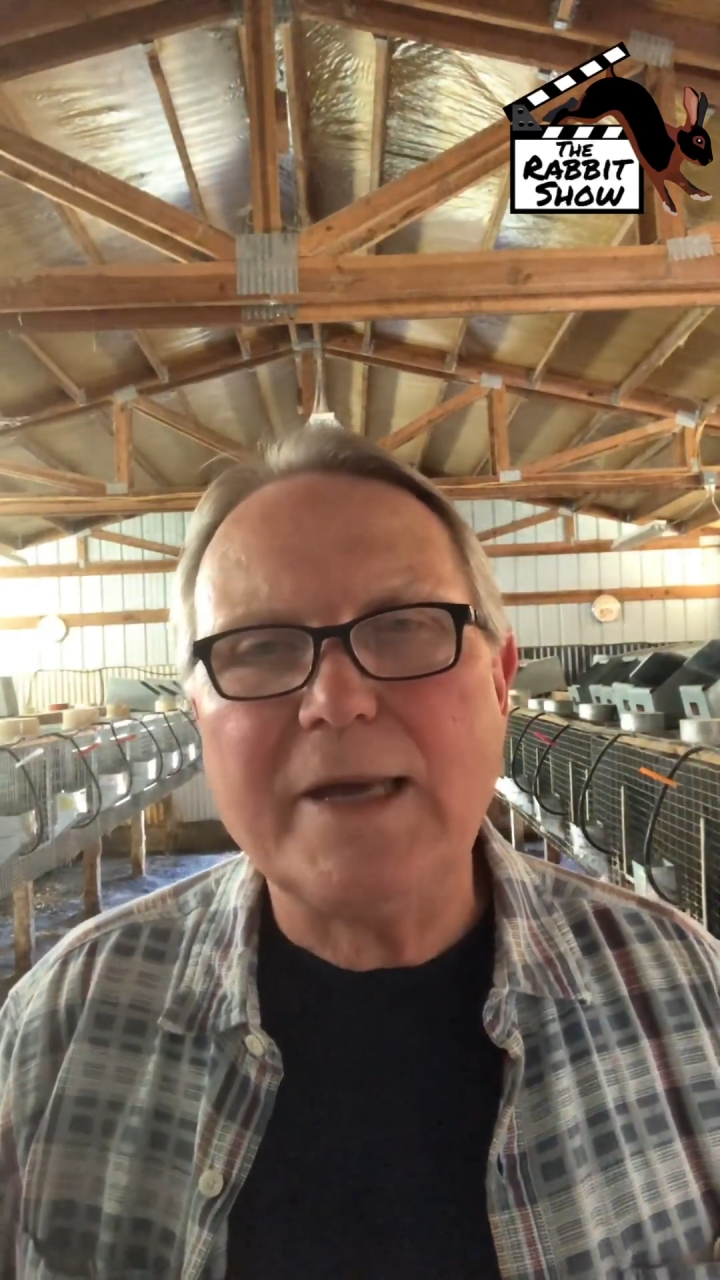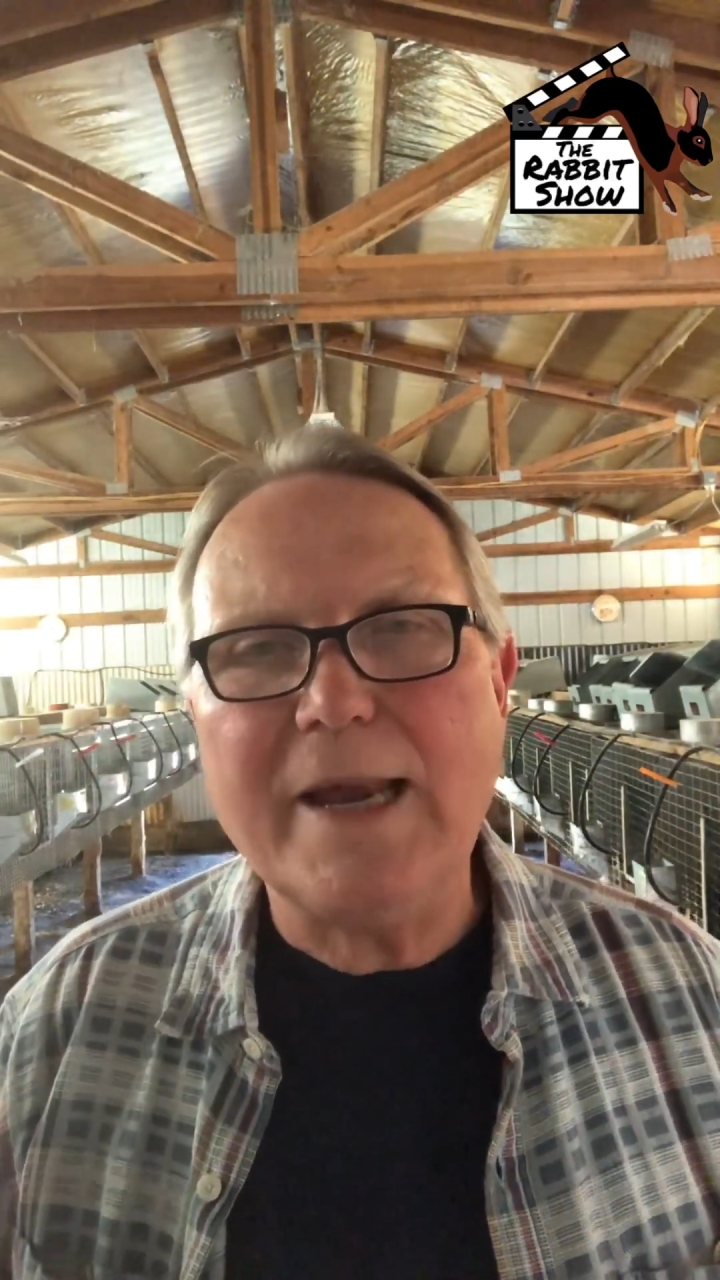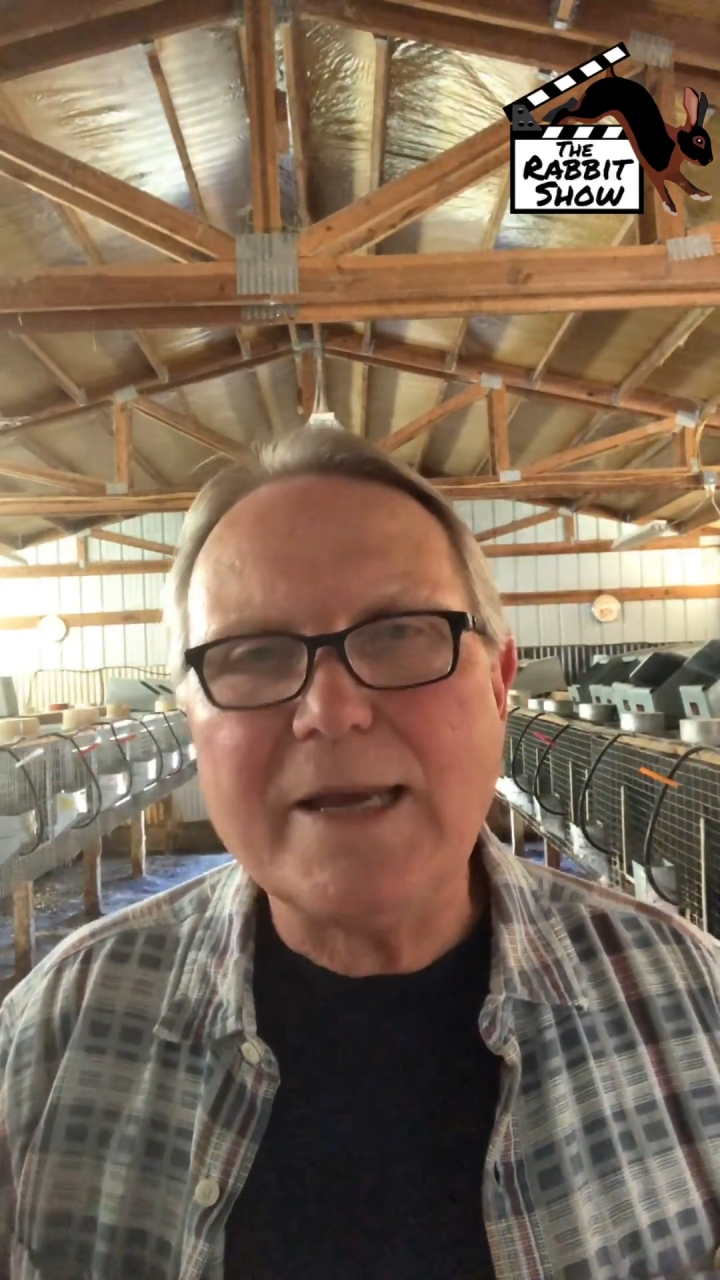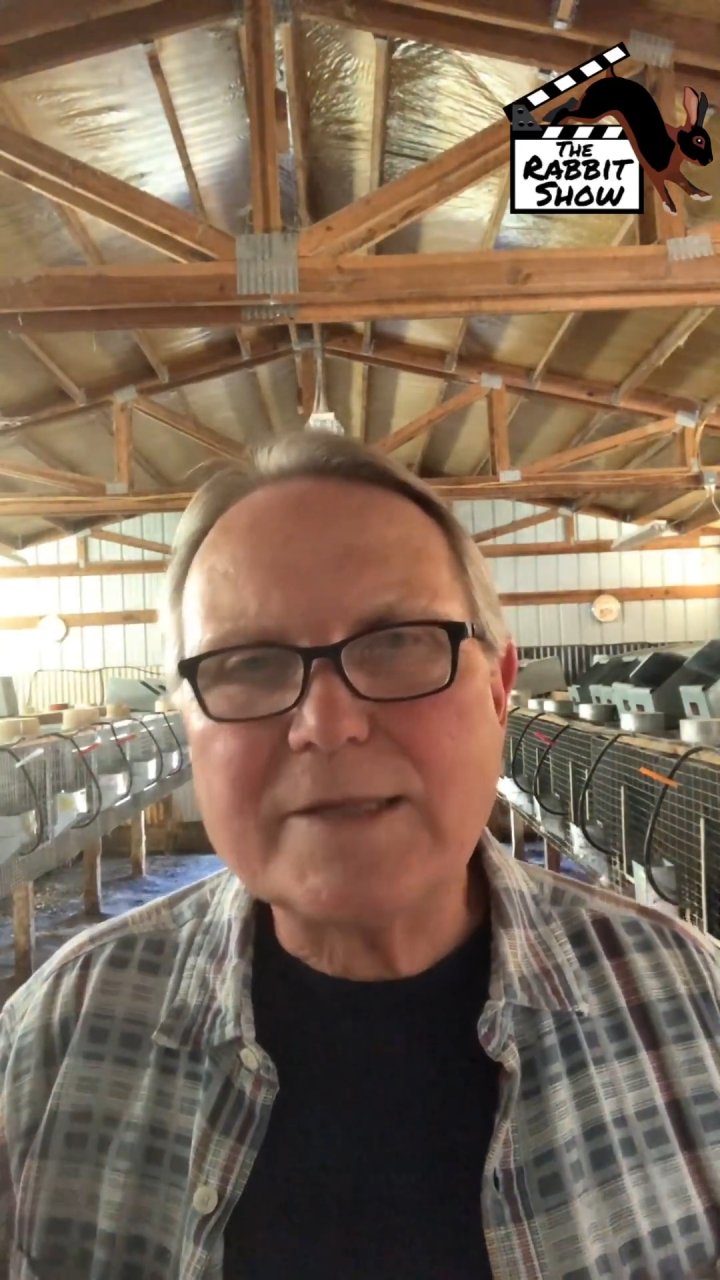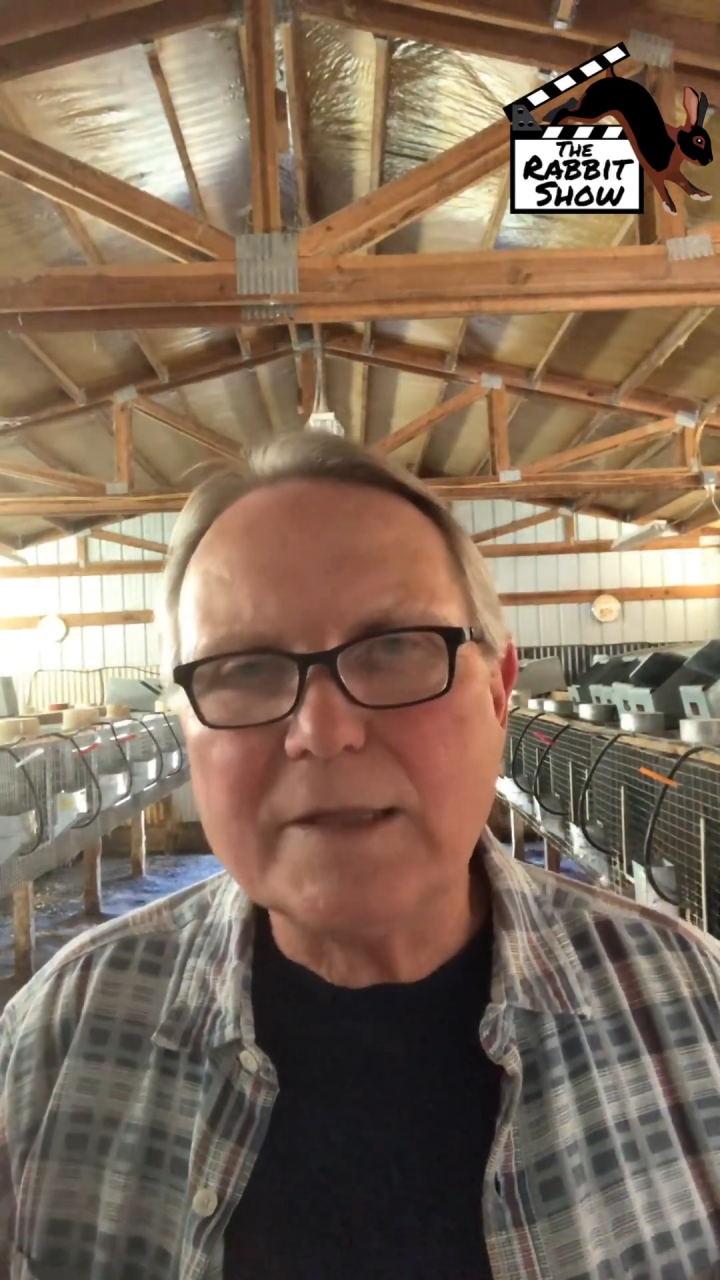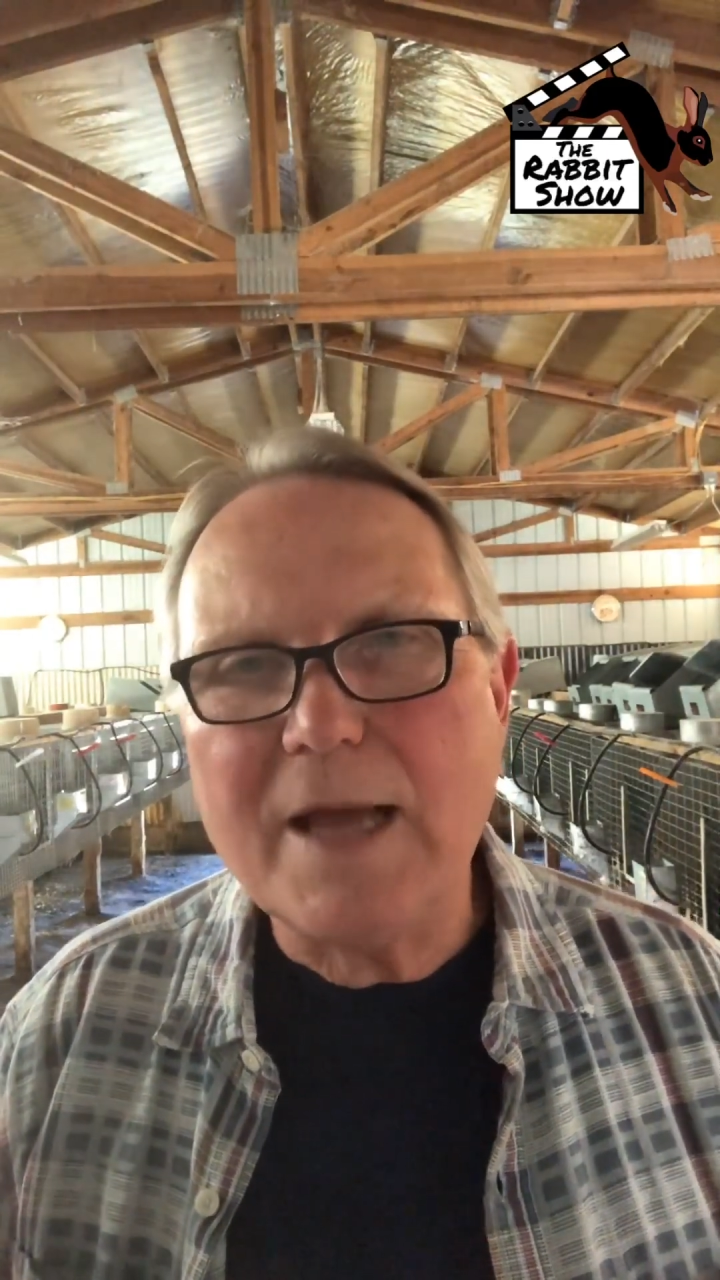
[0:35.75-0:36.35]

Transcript: get asked a